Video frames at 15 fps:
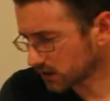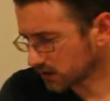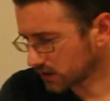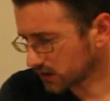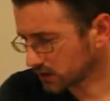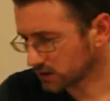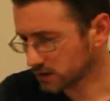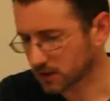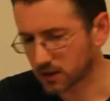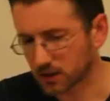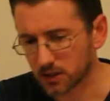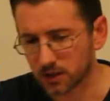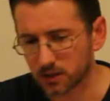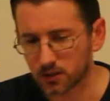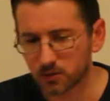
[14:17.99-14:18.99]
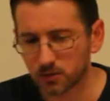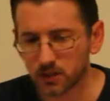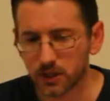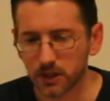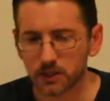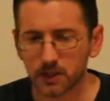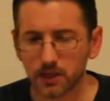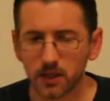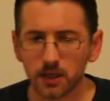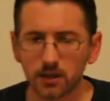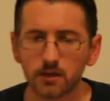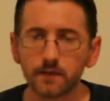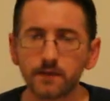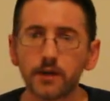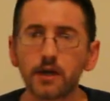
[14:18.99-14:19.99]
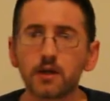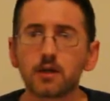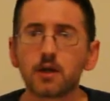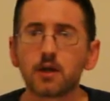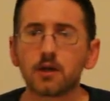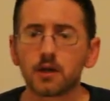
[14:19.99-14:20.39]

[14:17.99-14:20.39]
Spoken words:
and you will get the hang of that.